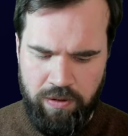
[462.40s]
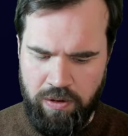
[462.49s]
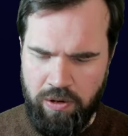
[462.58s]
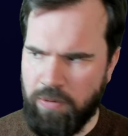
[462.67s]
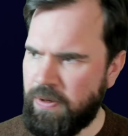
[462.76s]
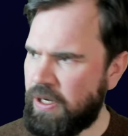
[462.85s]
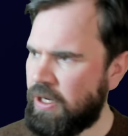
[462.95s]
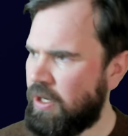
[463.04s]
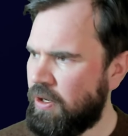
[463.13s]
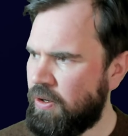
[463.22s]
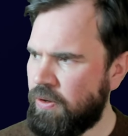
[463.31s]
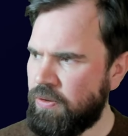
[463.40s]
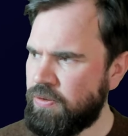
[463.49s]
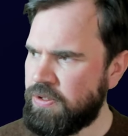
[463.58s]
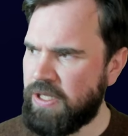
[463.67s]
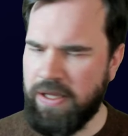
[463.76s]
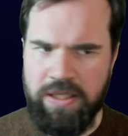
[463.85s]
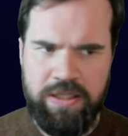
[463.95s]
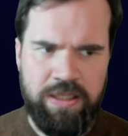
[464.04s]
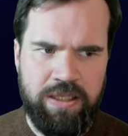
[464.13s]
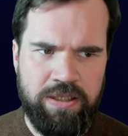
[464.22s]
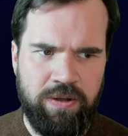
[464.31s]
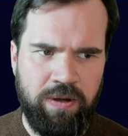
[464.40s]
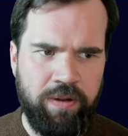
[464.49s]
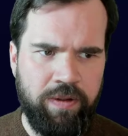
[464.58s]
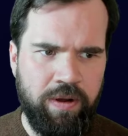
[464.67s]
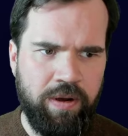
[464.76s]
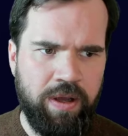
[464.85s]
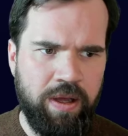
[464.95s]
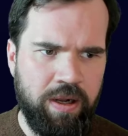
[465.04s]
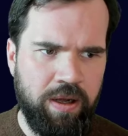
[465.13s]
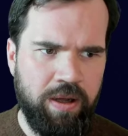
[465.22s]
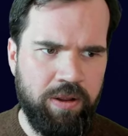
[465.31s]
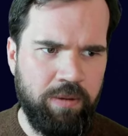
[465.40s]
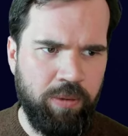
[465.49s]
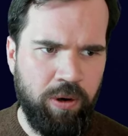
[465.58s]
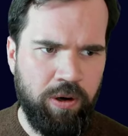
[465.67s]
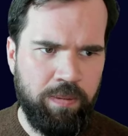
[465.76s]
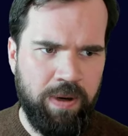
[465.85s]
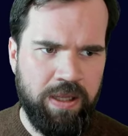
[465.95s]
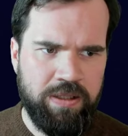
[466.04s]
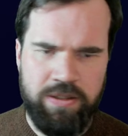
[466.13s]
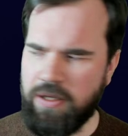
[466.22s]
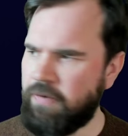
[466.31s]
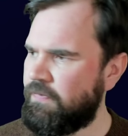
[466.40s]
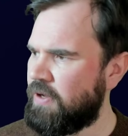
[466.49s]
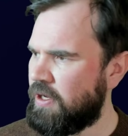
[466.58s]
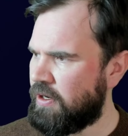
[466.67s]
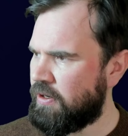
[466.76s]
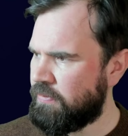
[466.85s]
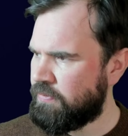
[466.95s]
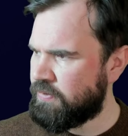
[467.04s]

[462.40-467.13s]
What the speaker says: open and close, and this needs all of the kind of the boilerplate stuff here.